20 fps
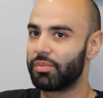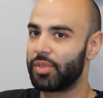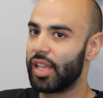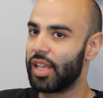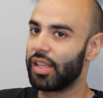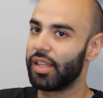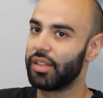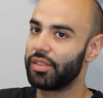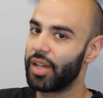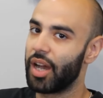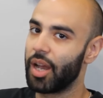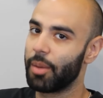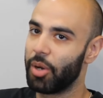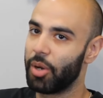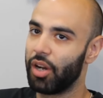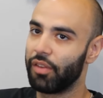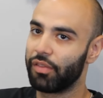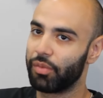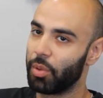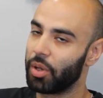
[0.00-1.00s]
taking time
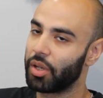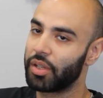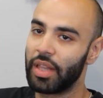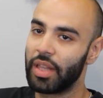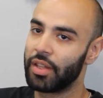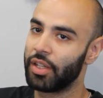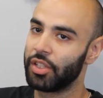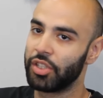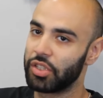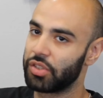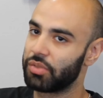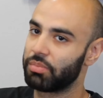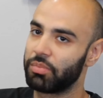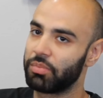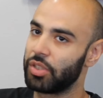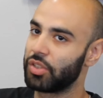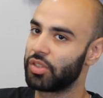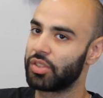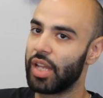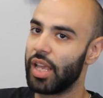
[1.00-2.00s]
off work and then
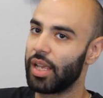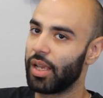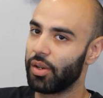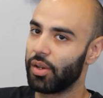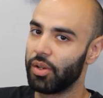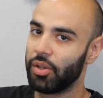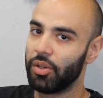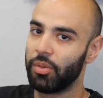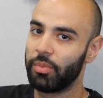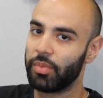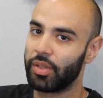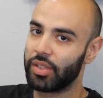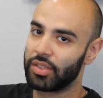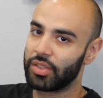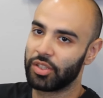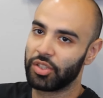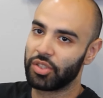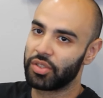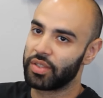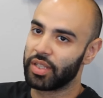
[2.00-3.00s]
just staying at home, because
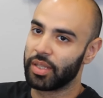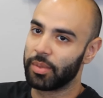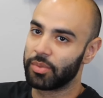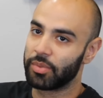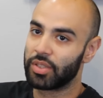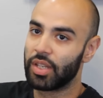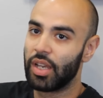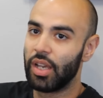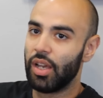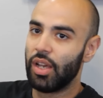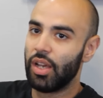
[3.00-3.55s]
it just seems